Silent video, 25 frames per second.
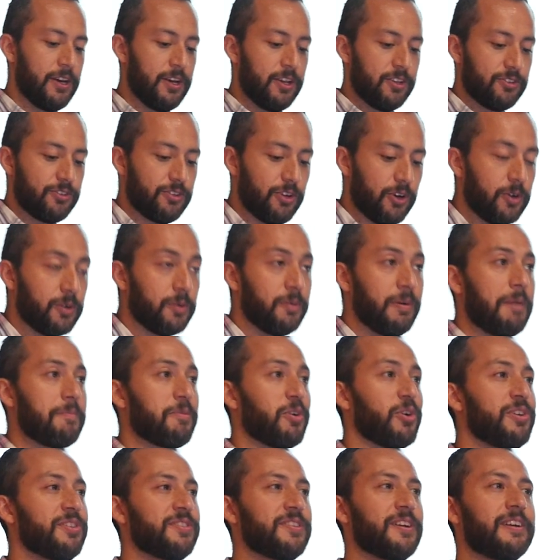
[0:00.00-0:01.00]
So I'm
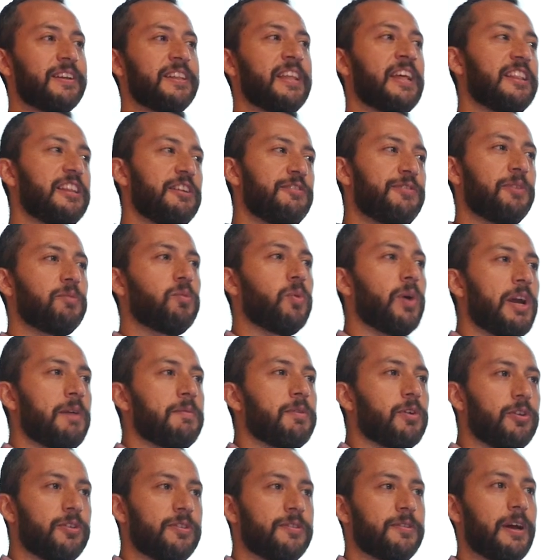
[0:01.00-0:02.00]
going to start in a different way. I'm
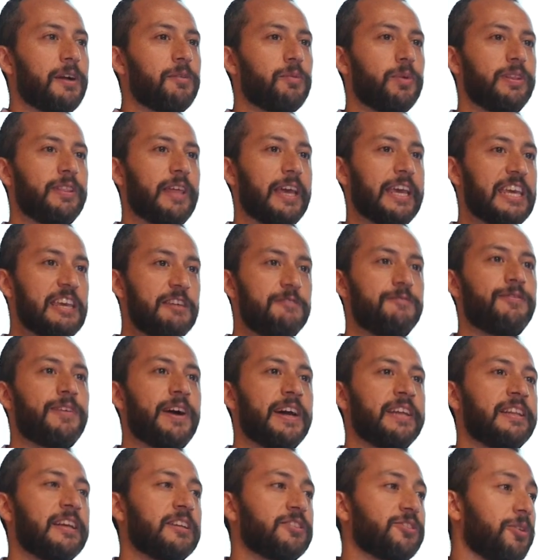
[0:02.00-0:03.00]
going to start with the key
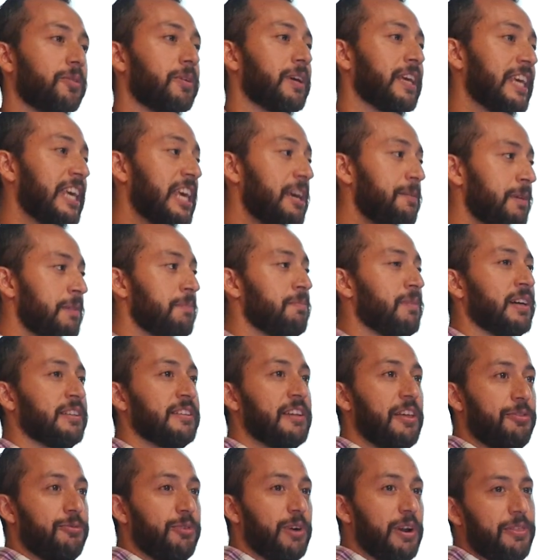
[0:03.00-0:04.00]
findings. So keep in mind
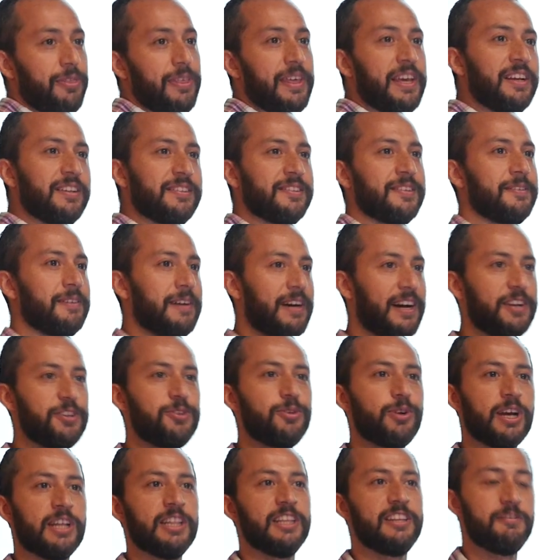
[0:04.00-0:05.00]
the three things, and
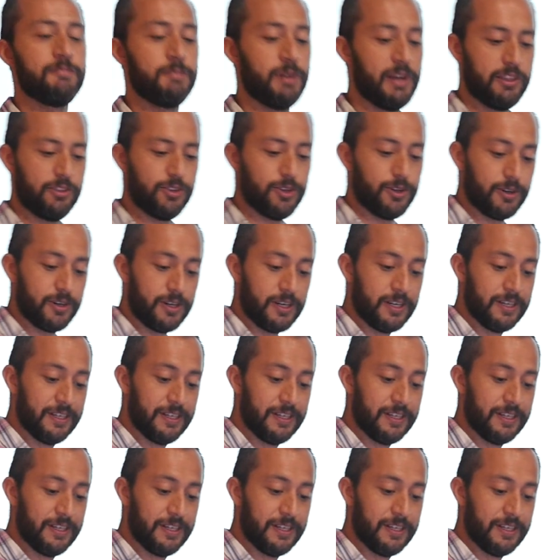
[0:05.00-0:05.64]
you can leave my talk.